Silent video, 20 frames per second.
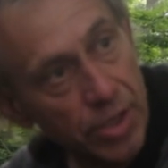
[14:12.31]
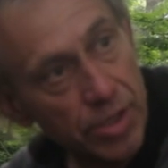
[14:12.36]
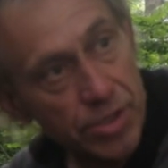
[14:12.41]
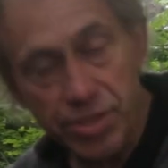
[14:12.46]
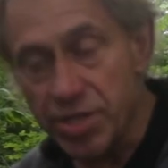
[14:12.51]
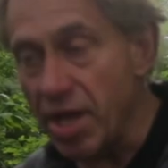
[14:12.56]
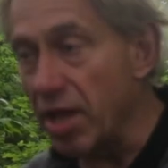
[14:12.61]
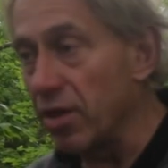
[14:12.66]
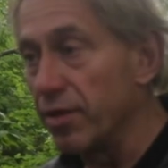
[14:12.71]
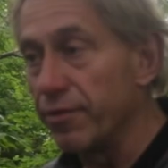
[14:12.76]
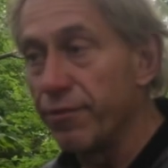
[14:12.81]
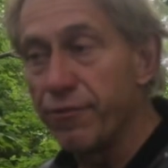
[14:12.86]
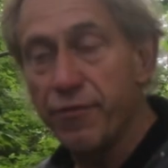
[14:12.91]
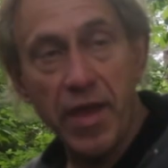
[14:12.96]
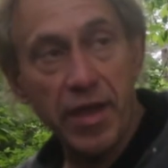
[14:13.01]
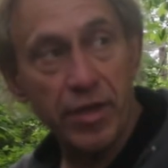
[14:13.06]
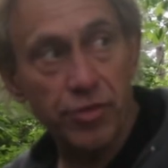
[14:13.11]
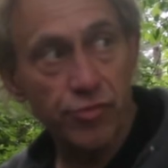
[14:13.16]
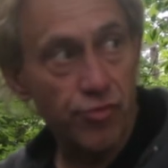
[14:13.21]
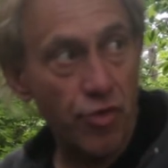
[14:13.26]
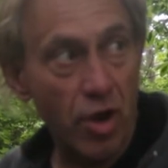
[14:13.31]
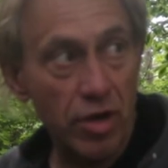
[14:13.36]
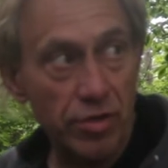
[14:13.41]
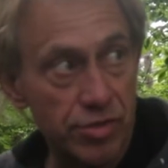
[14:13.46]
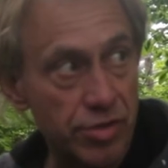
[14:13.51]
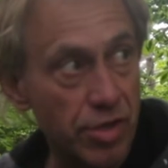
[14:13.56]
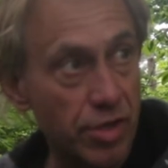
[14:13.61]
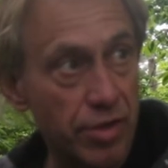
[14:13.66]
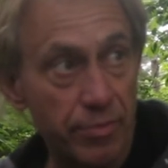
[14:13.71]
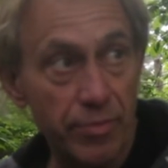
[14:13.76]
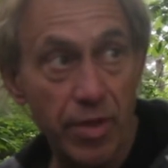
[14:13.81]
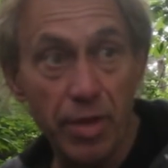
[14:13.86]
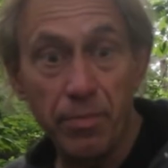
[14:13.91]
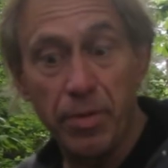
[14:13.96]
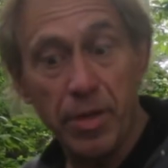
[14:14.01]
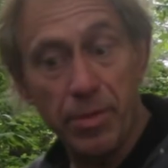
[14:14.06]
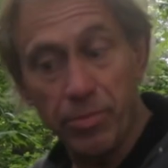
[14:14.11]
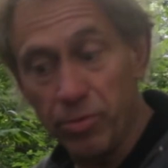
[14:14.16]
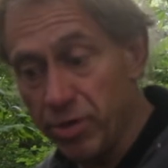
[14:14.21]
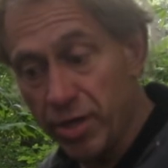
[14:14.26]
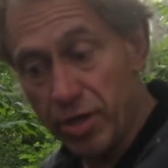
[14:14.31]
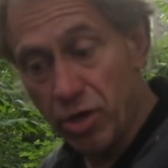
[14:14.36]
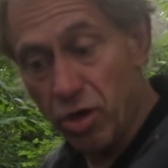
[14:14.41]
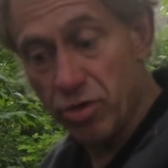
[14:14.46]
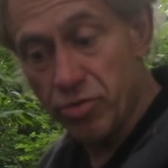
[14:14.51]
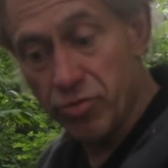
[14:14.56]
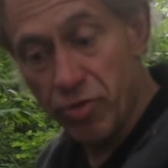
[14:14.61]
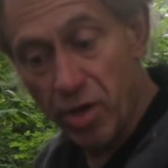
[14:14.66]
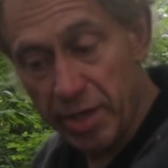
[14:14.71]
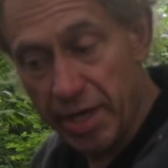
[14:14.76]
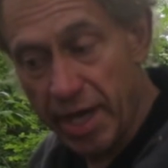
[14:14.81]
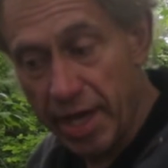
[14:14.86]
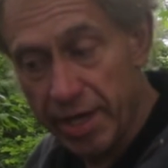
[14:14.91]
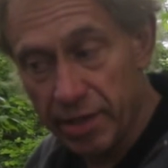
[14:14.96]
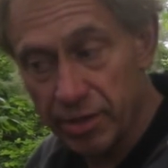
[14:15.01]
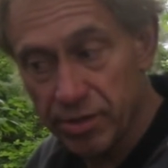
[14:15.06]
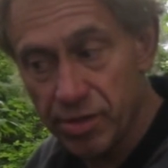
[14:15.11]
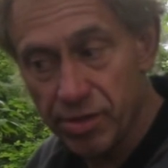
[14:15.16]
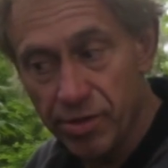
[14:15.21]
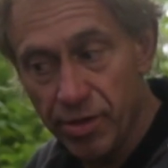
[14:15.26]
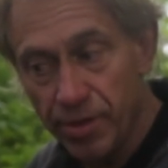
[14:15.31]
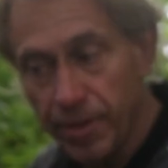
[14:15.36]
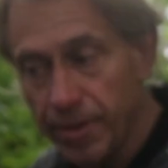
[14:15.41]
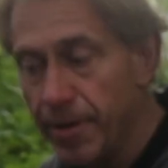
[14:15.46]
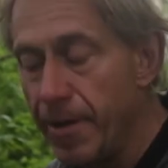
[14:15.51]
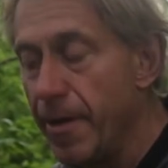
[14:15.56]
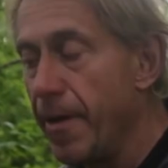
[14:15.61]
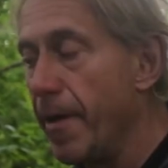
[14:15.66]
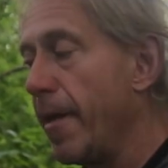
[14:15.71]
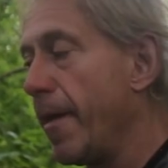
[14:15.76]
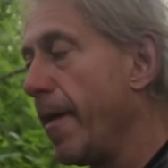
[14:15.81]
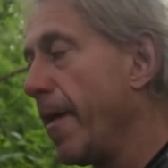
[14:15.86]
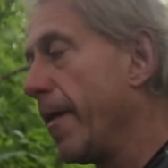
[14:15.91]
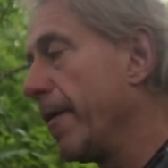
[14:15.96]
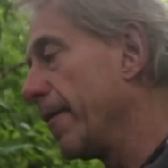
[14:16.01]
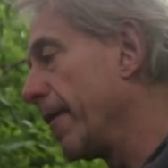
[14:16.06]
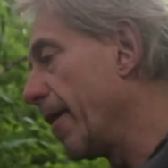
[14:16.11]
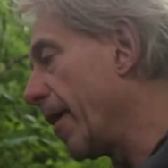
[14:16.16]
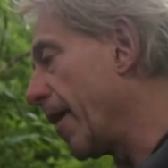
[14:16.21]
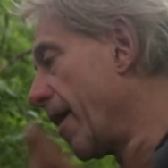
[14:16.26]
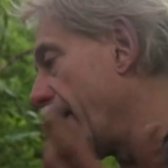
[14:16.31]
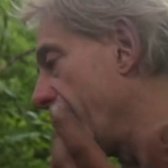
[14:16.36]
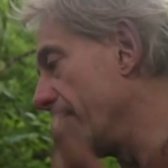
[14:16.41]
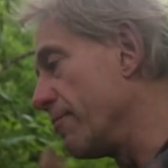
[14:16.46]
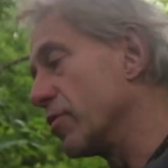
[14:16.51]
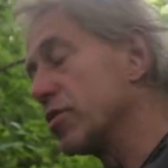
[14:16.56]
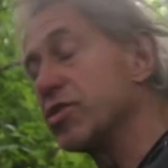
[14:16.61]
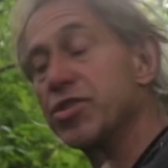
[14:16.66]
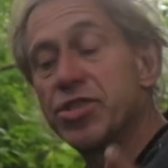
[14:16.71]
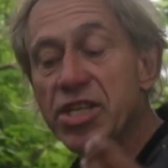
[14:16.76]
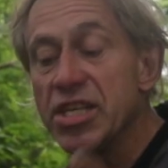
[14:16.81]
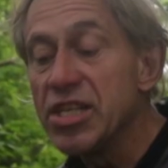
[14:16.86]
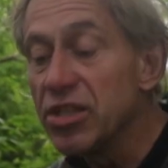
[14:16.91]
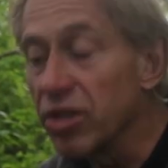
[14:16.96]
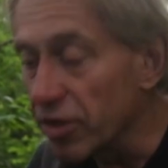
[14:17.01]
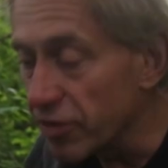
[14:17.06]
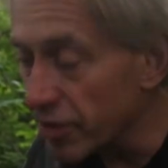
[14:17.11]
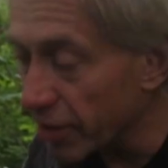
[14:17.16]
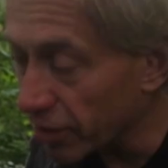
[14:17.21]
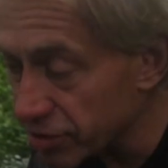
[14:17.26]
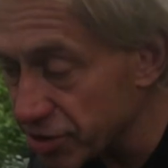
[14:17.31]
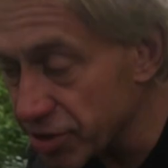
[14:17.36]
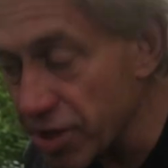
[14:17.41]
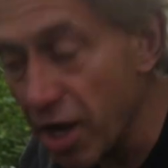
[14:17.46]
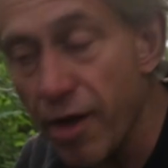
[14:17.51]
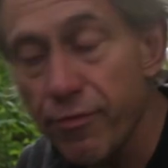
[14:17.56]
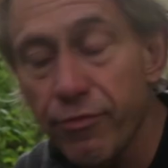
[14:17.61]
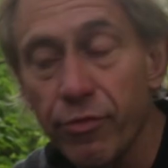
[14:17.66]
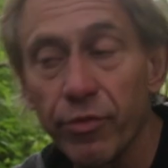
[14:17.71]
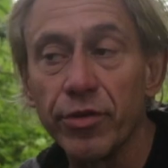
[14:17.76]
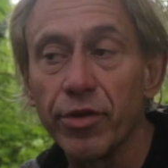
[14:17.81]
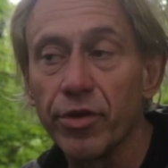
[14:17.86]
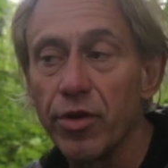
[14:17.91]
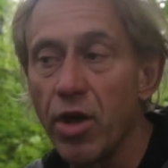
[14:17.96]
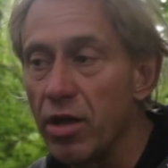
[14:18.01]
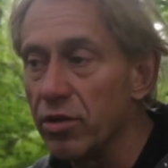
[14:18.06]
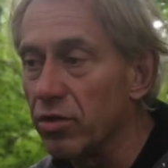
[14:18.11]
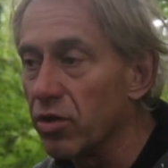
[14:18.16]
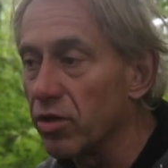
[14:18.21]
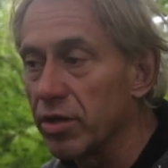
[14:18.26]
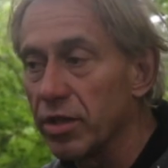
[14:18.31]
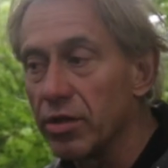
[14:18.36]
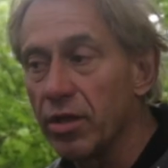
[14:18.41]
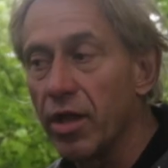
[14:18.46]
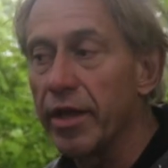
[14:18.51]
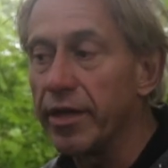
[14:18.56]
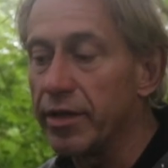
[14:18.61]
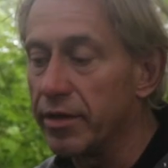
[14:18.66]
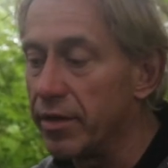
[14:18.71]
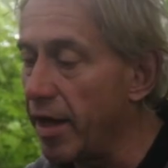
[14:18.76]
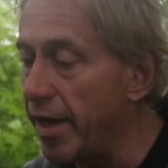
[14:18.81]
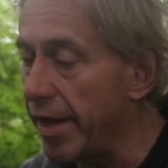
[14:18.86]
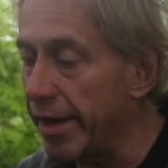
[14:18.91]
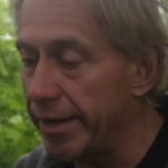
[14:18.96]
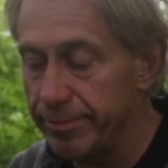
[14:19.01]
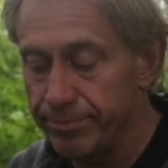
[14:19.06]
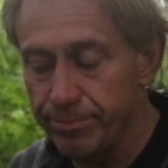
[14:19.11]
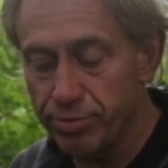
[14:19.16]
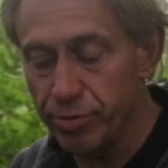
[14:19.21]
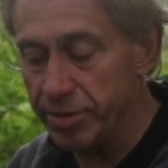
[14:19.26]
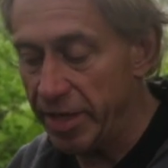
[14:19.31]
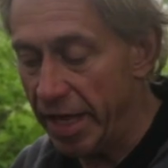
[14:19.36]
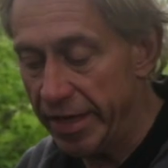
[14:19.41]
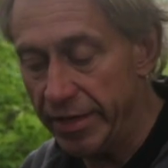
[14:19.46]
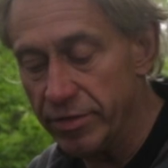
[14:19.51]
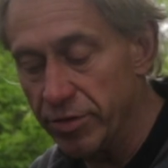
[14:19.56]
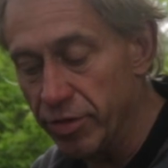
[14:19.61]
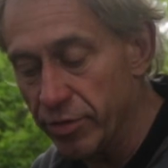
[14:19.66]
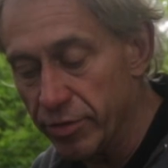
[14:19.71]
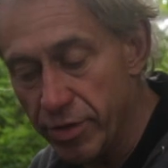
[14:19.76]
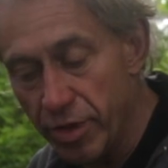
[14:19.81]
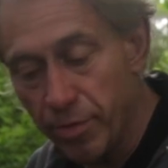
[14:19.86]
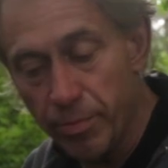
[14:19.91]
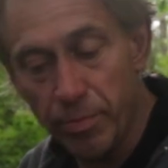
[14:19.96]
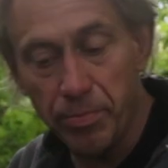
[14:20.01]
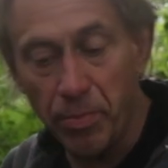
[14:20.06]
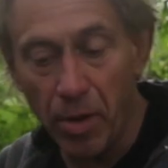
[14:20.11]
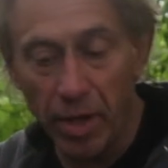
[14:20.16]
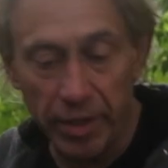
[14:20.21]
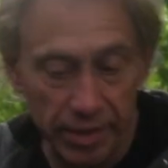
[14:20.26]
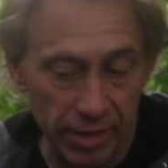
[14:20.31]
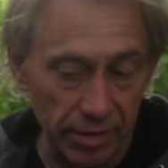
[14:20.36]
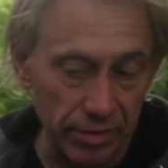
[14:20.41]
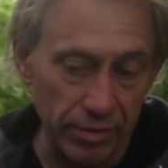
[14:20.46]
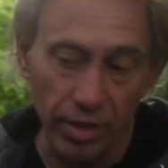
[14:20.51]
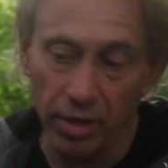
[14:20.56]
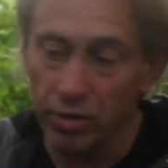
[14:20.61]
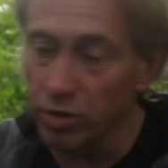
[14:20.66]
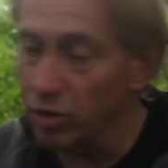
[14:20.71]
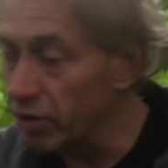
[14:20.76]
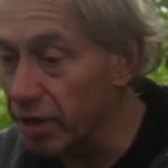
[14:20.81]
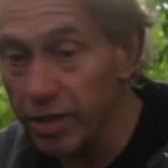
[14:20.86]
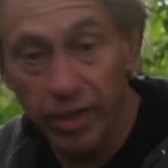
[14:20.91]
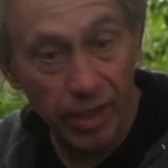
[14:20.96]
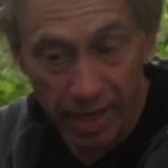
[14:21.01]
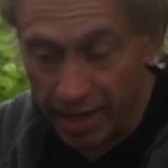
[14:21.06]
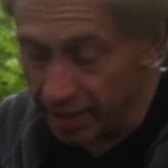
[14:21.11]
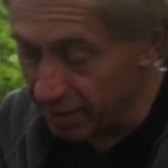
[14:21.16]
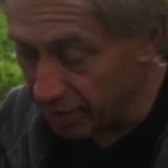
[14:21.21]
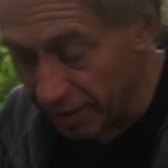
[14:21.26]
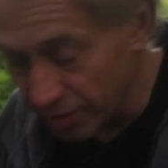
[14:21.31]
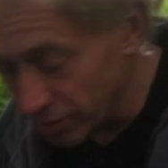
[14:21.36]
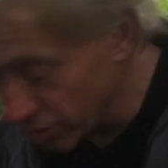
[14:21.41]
selling fake drugs to them, people that are drug addicts, stealing their stuff when they're not looking, like pretending you're their buddy, looking, hey, can